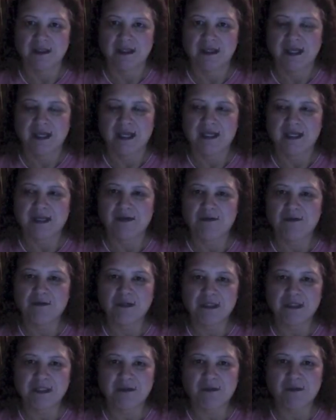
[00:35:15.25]
And I
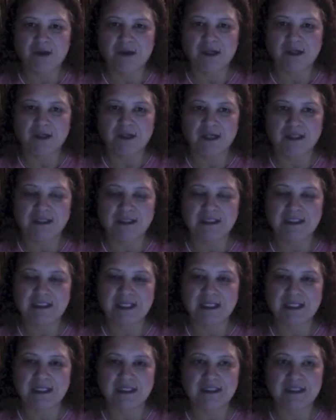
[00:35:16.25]
really want you guys to
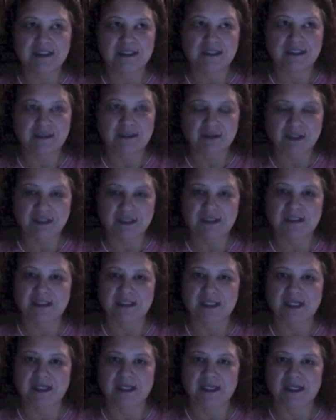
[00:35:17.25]
take this
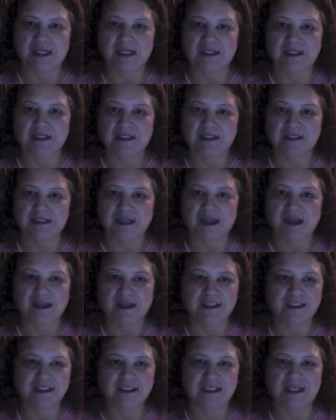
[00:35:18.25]
seriously and
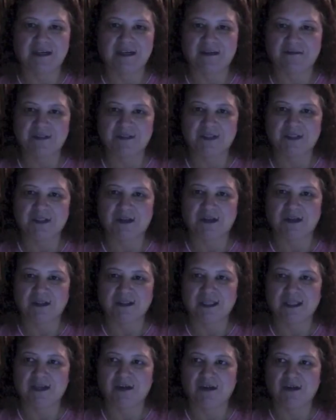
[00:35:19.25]
not just get off this call
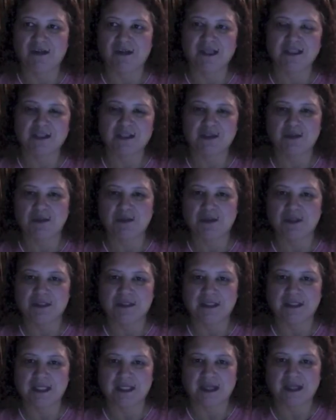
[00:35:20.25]
and say, oh, that's cool,
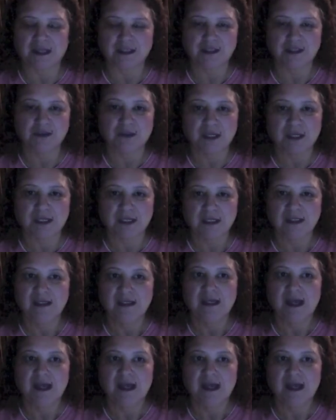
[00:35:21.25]
and then not do it.